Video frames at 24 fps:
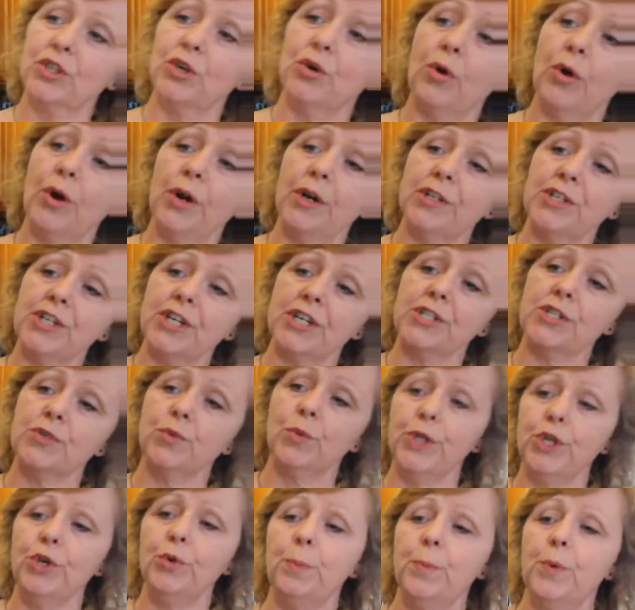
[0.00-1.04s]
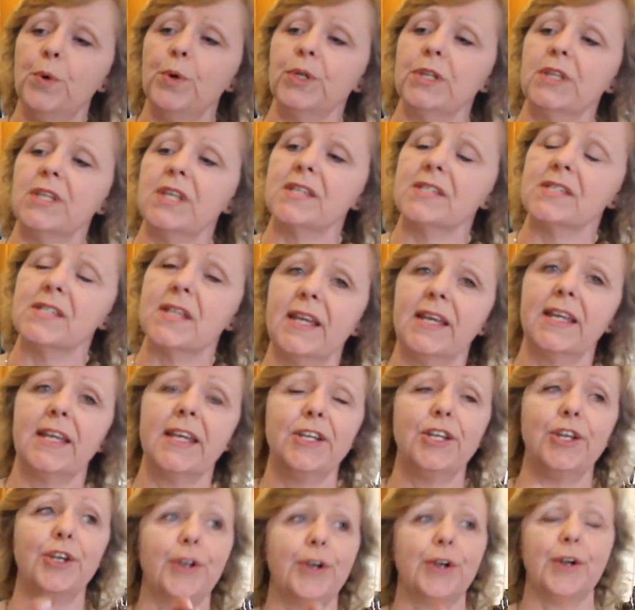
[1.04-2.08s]
gorgeous. When you put this, like,
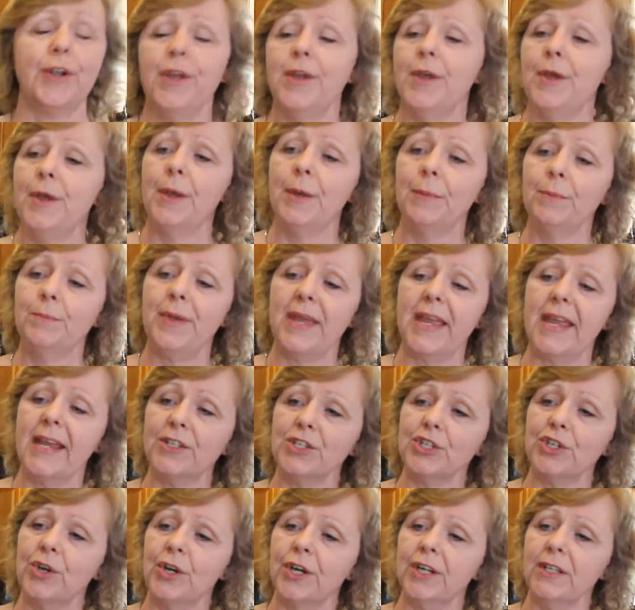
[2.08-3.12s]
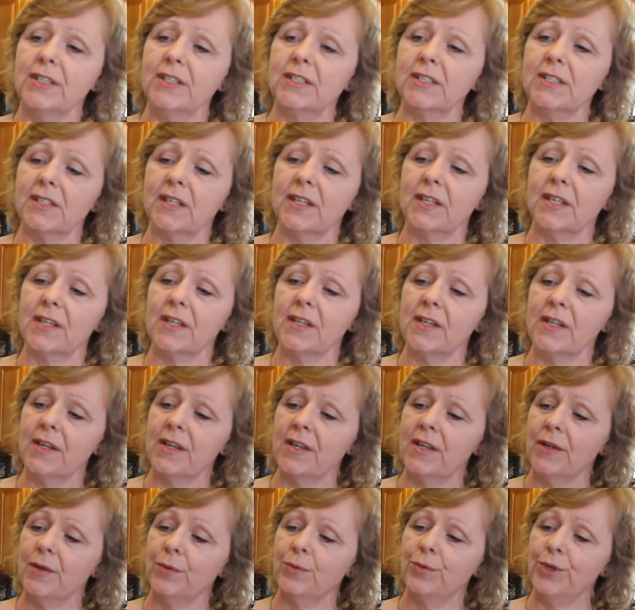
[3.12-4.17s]
in your baked goods,
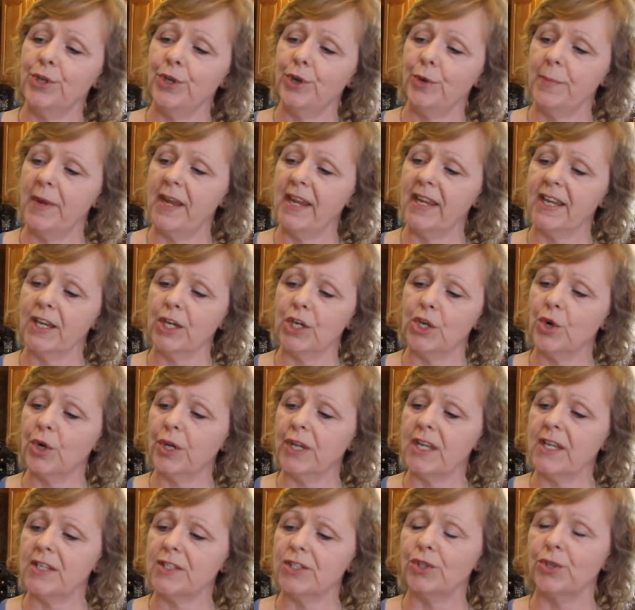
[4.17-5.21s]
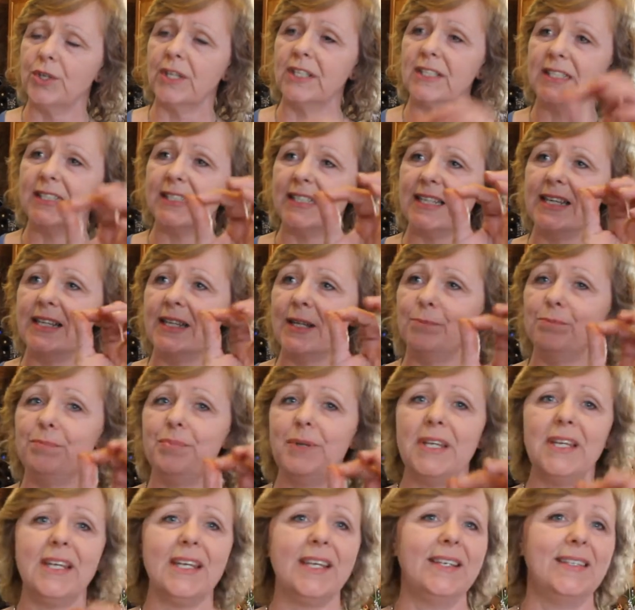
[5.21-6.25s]
when you're making cookies, you can see the
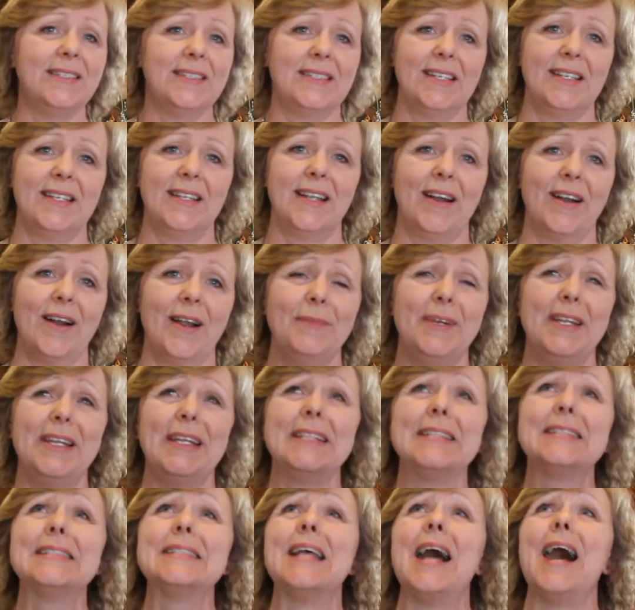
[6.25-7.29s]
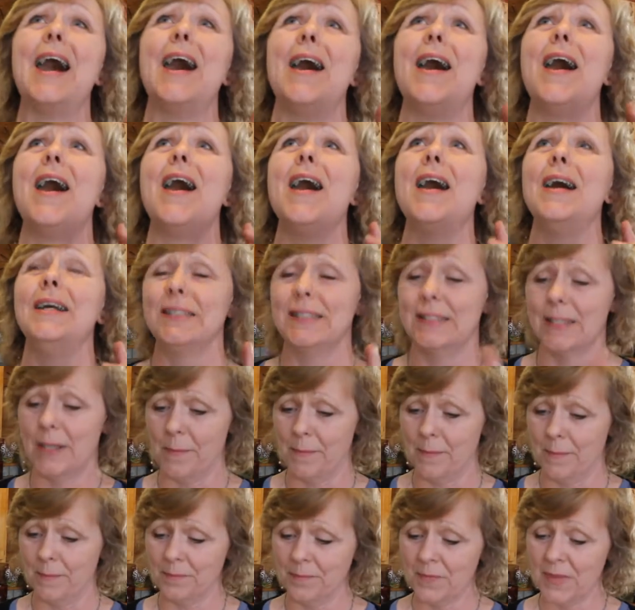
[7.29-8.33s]
beans in there. I mean, it's
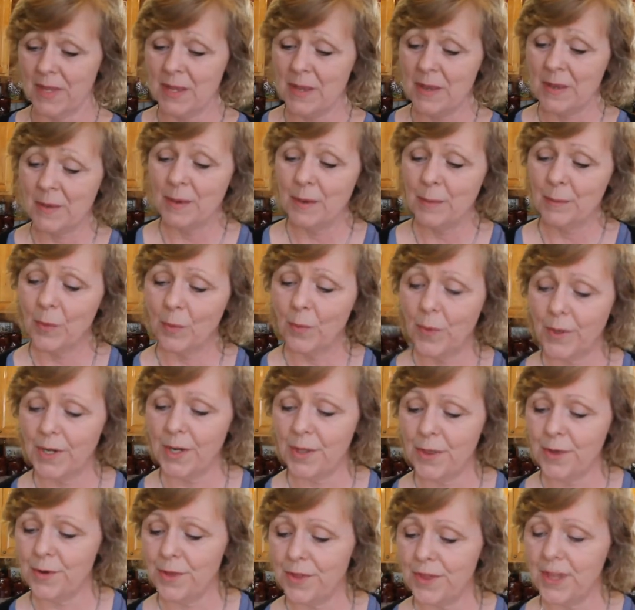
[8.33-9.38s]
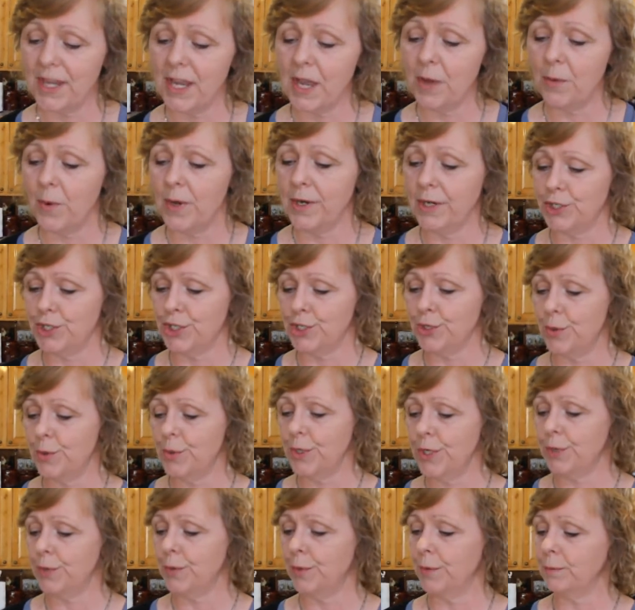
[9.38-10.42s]
awesome. But one other thing I want to show
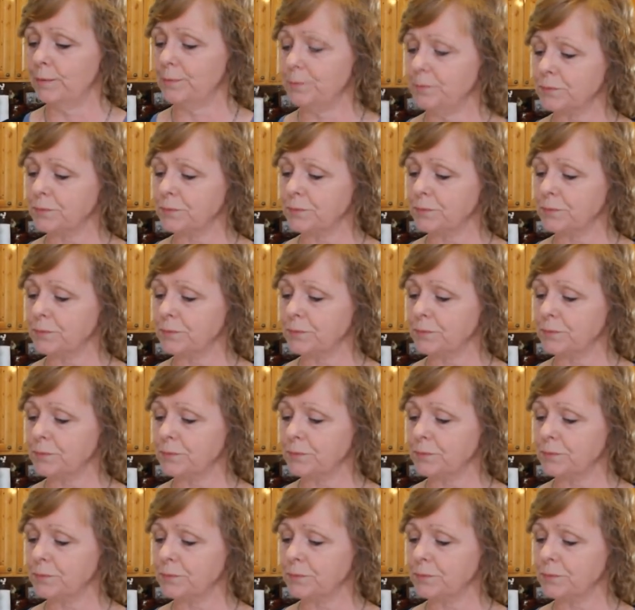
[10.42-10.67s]
you.